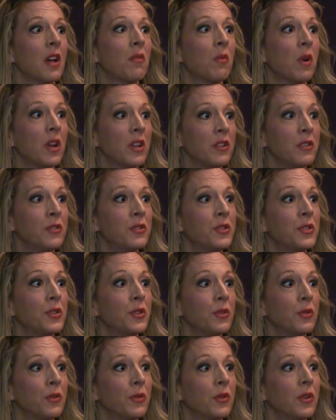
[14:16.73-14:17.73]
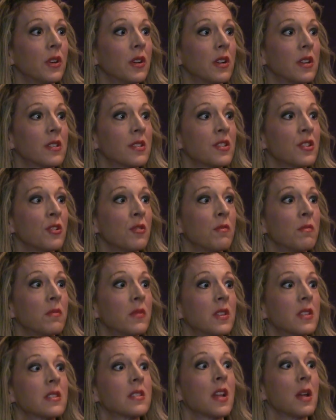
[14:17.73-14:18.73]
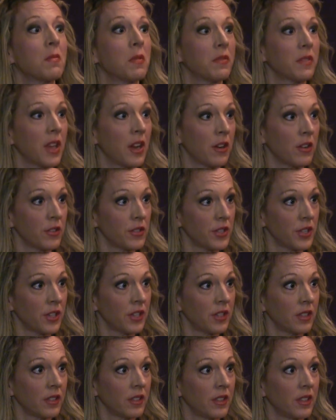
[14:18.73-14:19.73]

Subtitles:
I want you to assume this type of character.